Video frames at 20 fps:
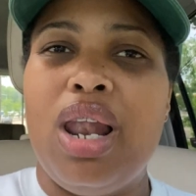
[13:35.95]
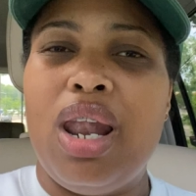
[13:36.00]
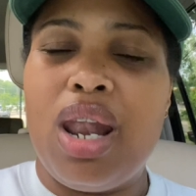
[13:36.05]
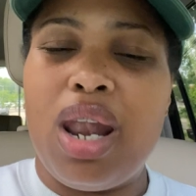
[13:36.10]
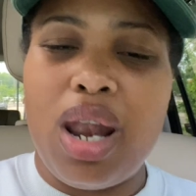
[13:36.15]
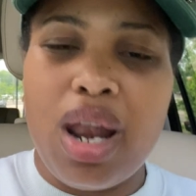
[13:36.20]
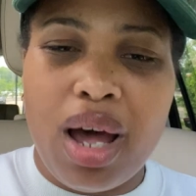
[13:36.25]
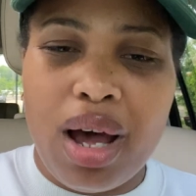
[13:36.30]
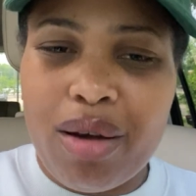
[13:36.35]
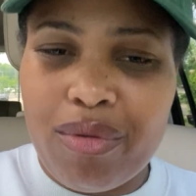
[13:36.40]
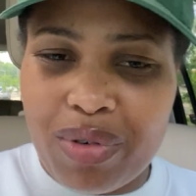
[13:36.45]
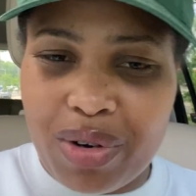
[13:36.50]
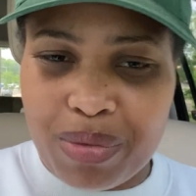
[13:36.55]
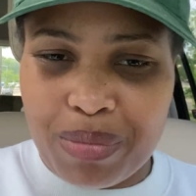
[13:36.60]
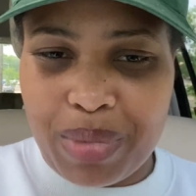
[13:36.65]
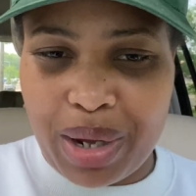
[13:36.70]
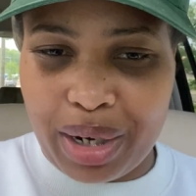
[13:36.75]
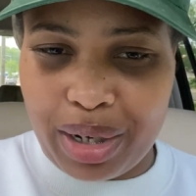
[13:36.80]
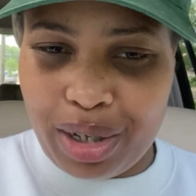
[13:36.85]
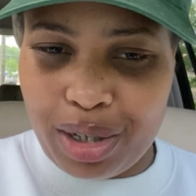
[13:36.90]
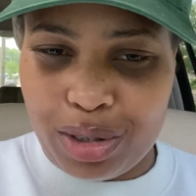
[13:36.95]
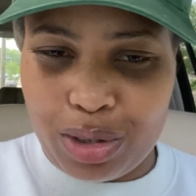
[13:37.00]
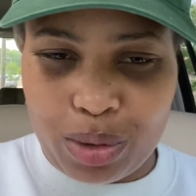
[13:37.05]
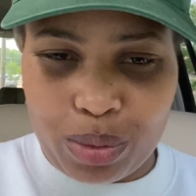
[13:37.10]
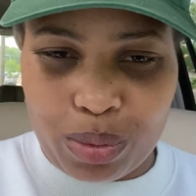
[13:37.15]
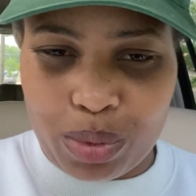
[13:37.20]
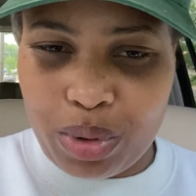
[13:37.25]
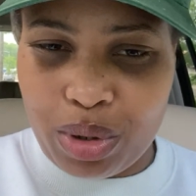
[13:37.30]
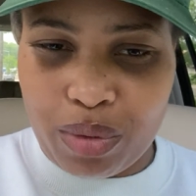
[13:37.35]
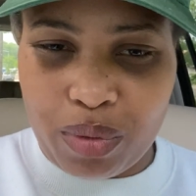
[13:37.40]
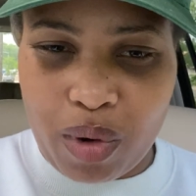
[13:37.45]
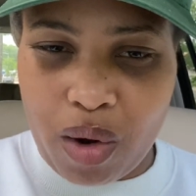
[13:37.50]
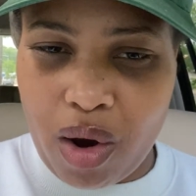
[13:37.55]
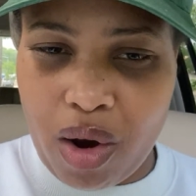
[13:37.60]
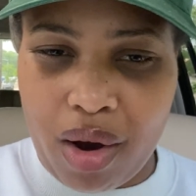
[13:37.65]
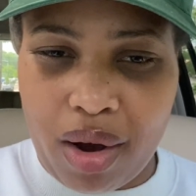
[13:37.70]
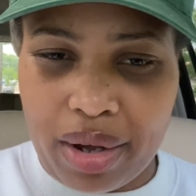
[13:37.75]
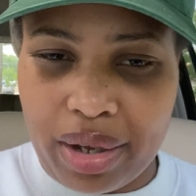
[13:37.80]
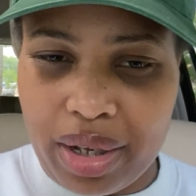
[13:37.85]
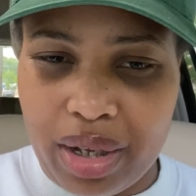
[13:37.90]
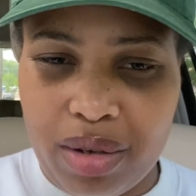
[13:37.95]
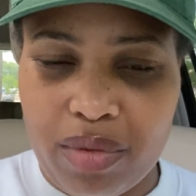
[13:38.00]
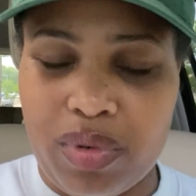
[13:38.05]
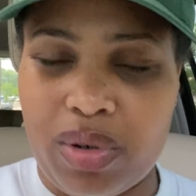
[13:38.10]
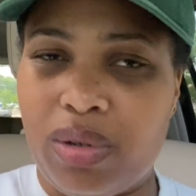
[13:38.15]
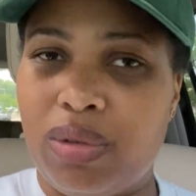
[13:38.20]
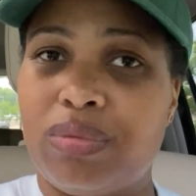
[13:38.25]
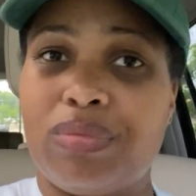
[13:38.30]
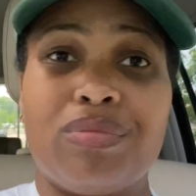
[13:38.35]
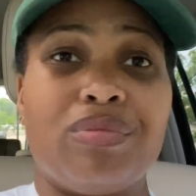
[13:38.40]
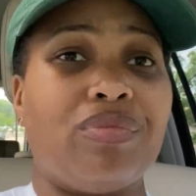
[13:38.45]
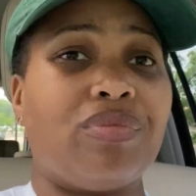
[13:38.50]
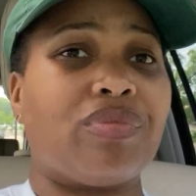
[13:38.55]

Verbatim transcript: love of money is the root of all evil